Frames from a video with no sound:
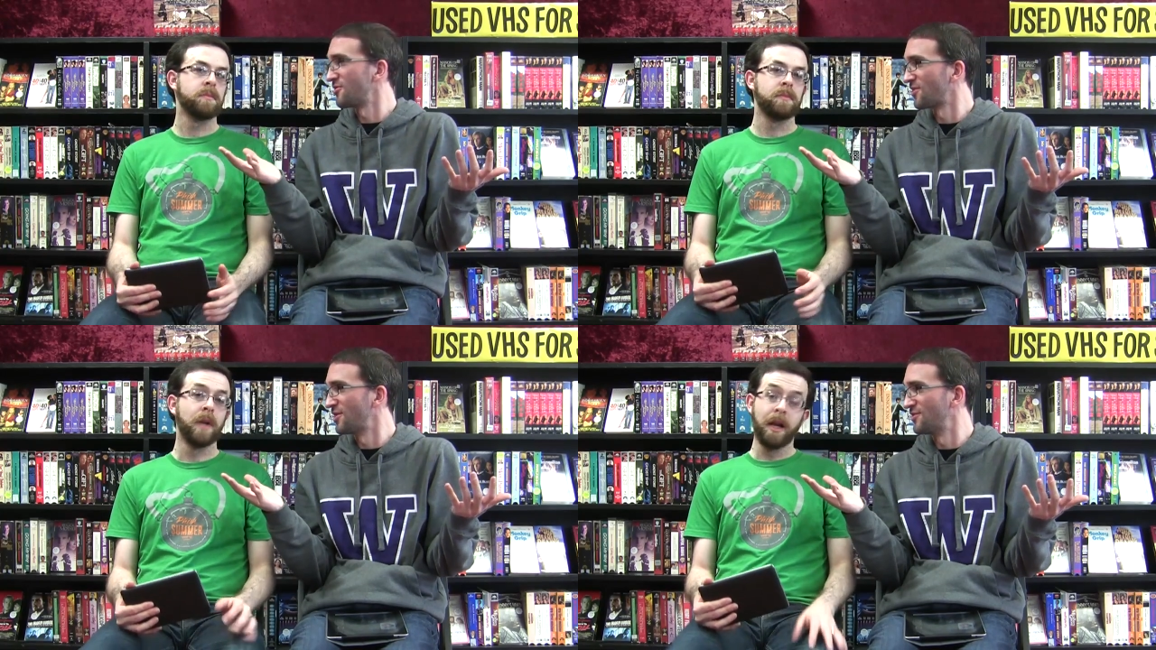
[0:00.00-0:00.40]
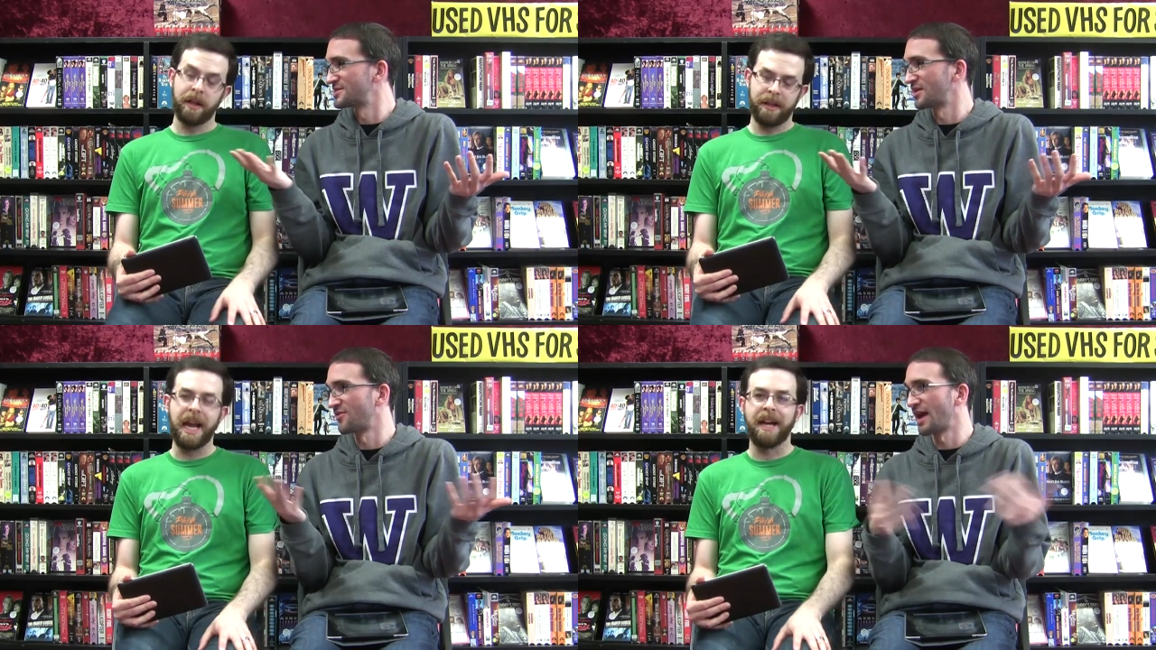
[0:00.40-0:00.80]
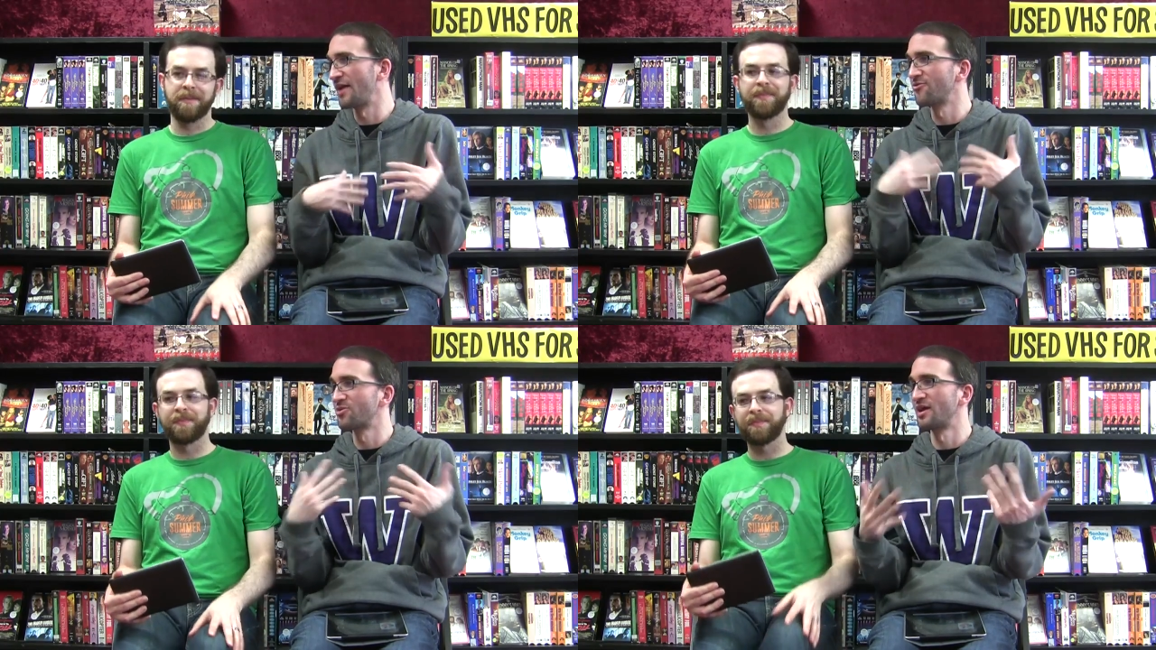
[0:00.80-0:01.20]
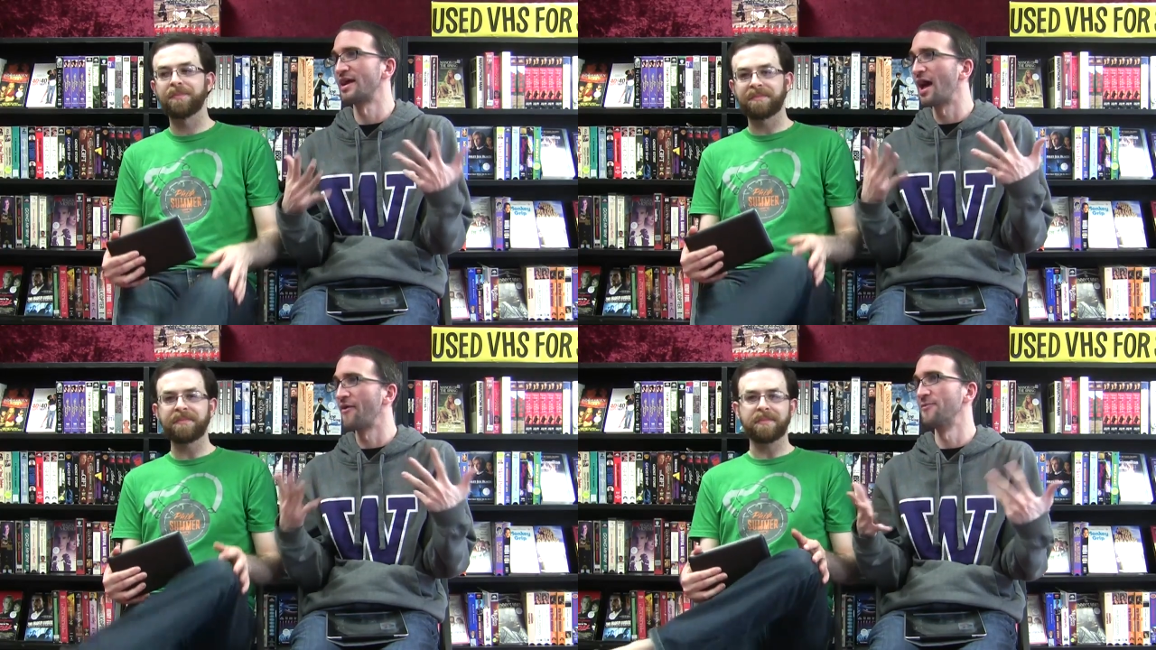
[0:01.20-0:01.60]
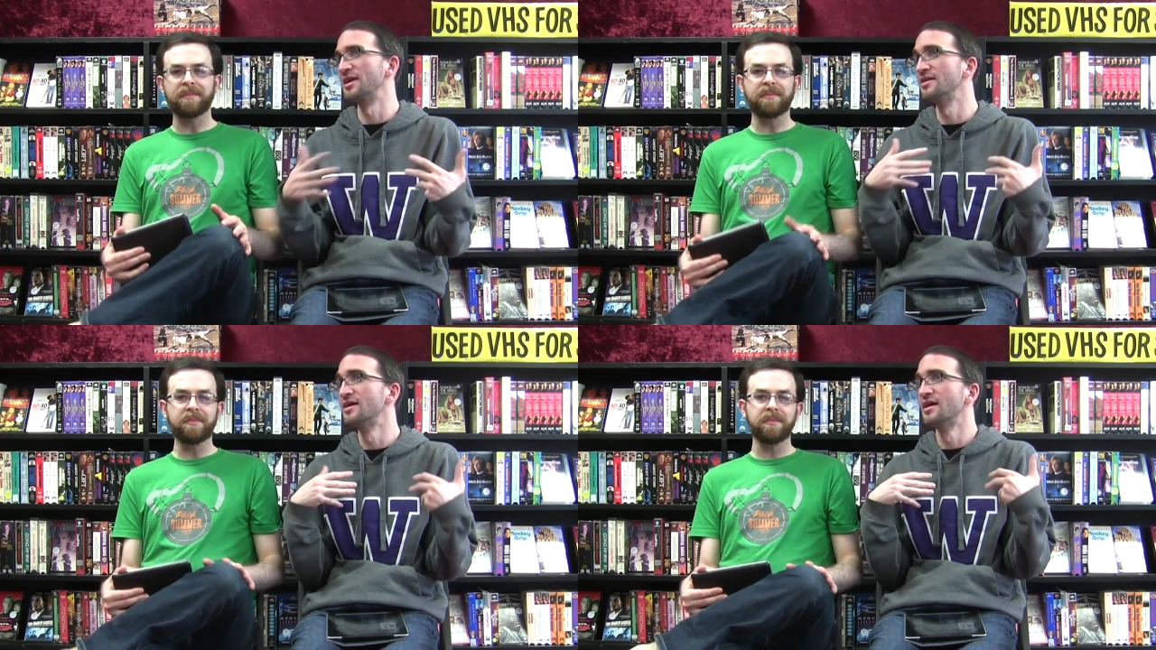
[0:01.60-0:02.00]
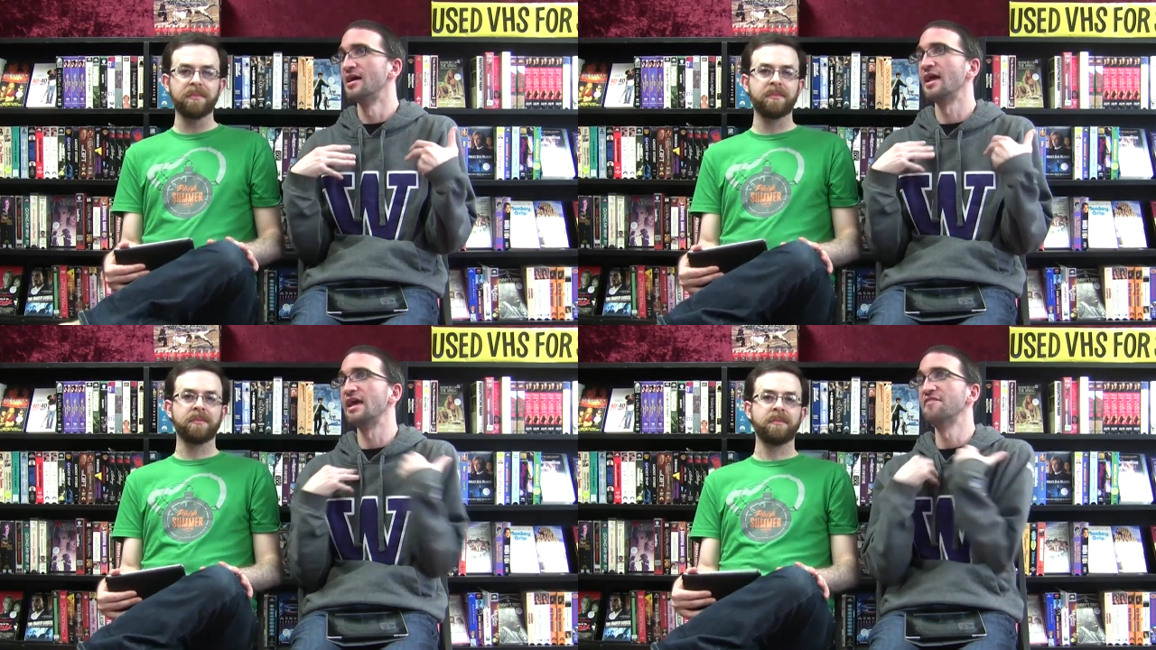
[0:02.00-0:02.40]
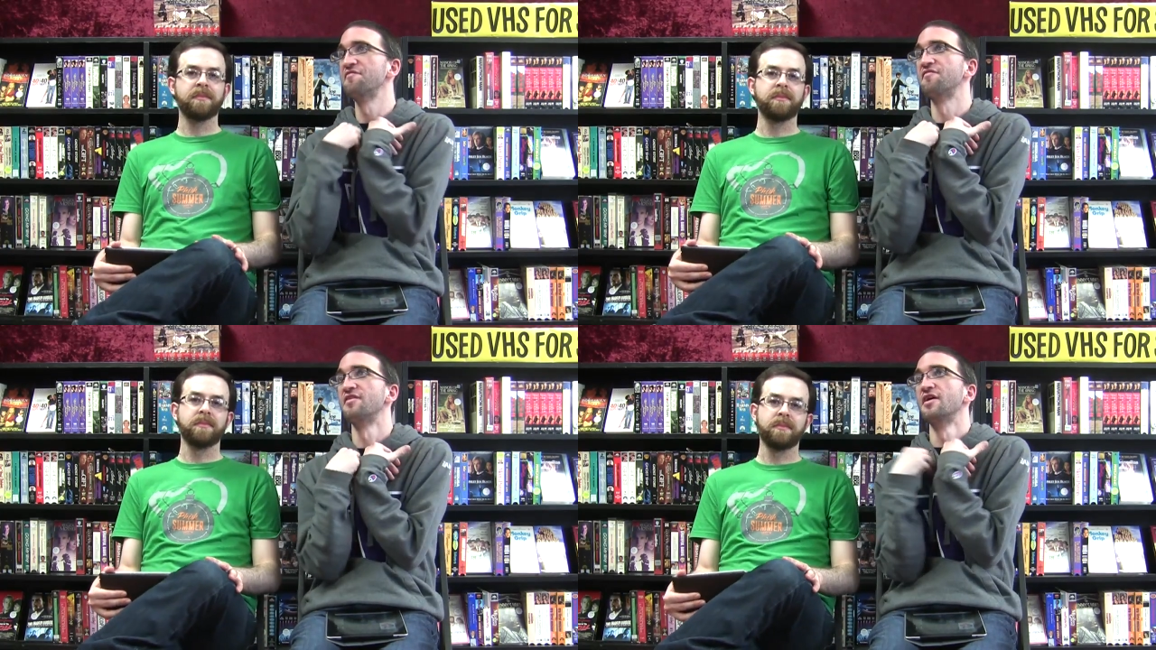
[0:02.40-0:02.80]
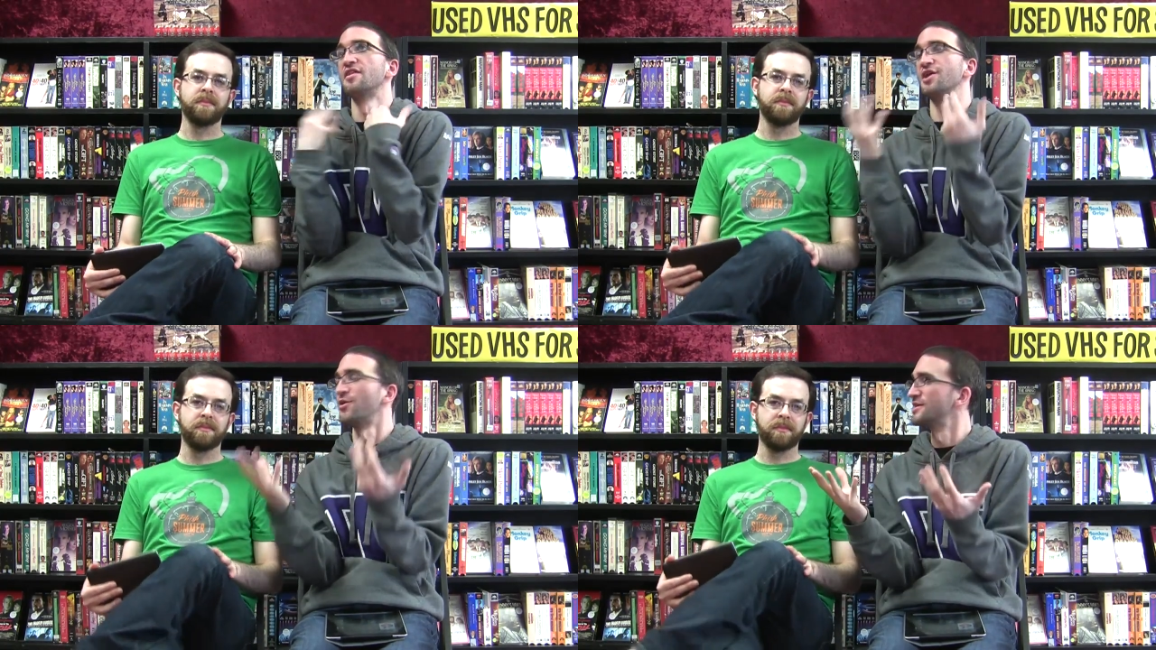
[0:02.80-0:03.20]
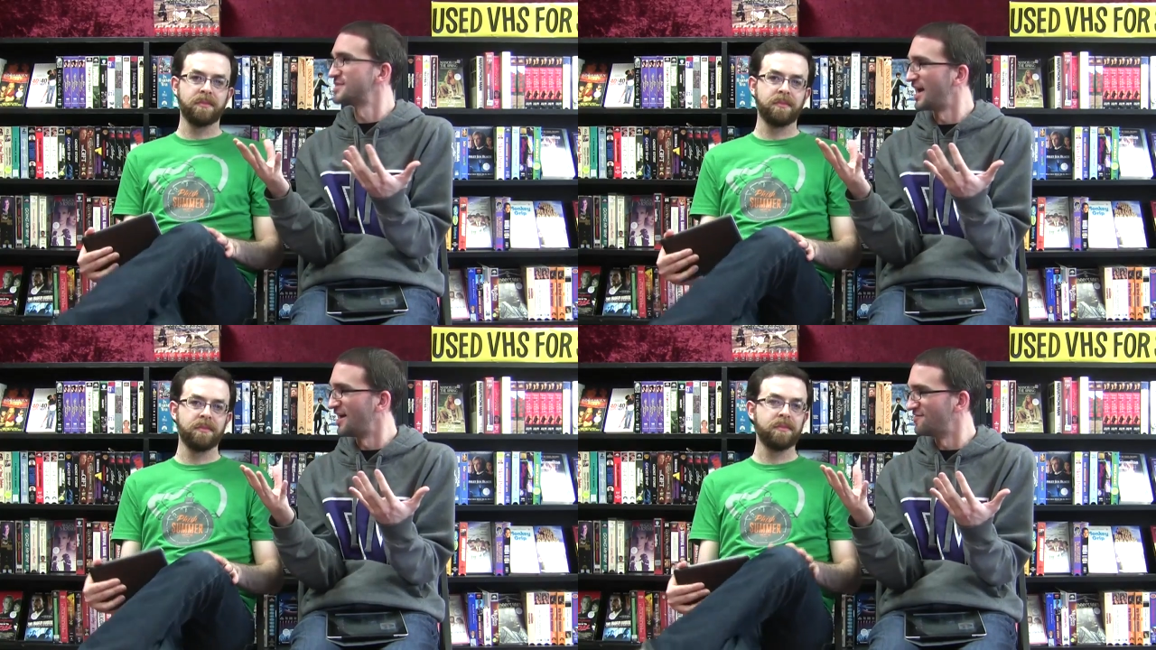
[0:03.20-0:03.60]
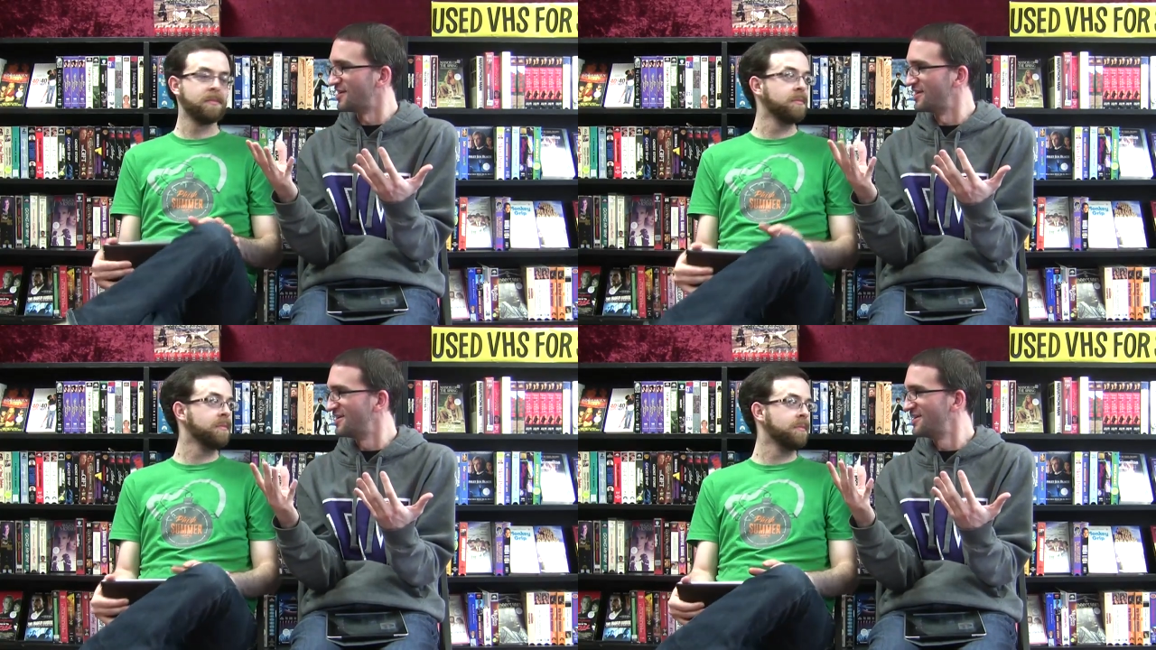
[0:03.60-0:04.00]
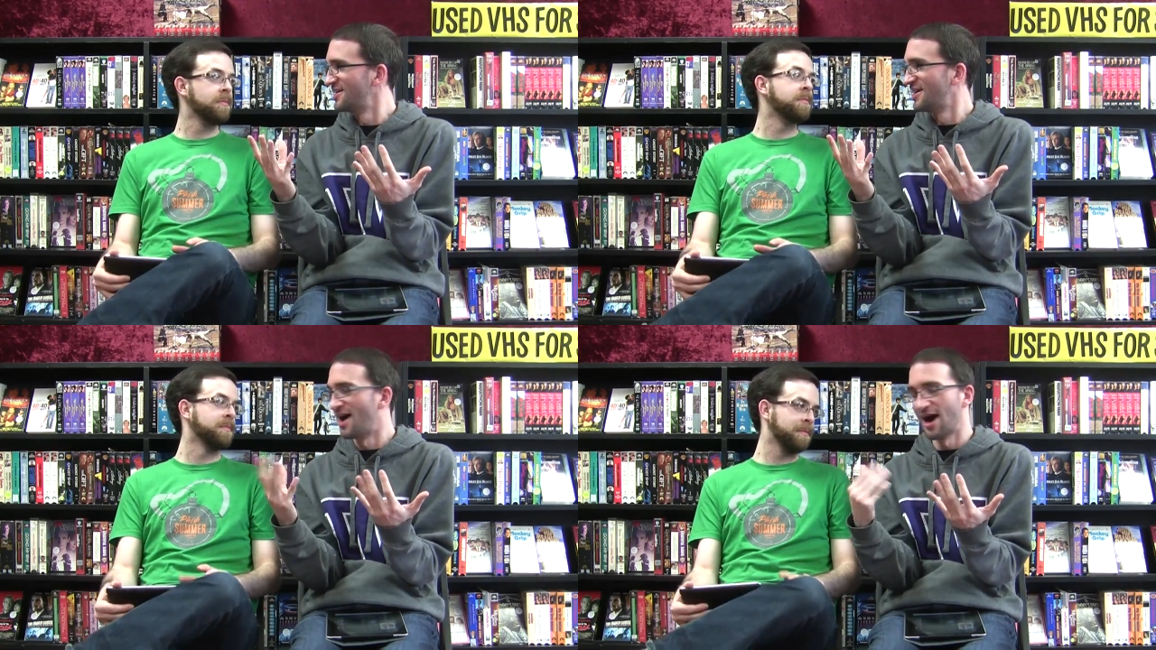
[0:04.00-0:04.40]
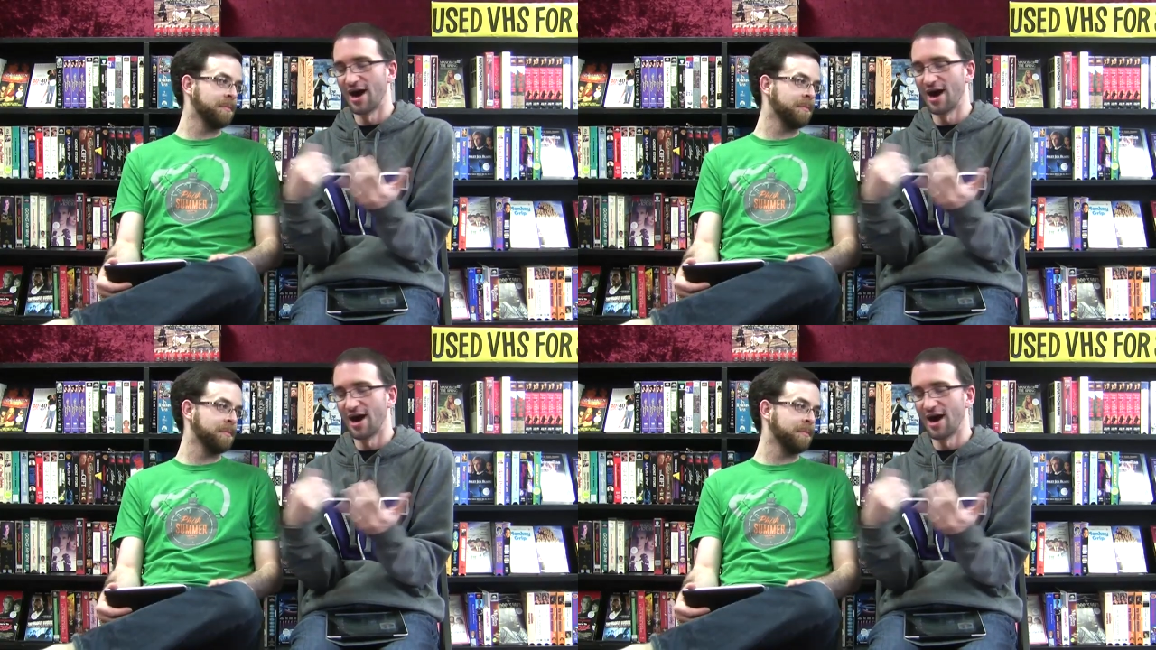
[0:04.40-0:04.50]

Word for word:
Speaker 1: Realistically, yeah. I would like. I mean, if there is a heaven, mm-hmm.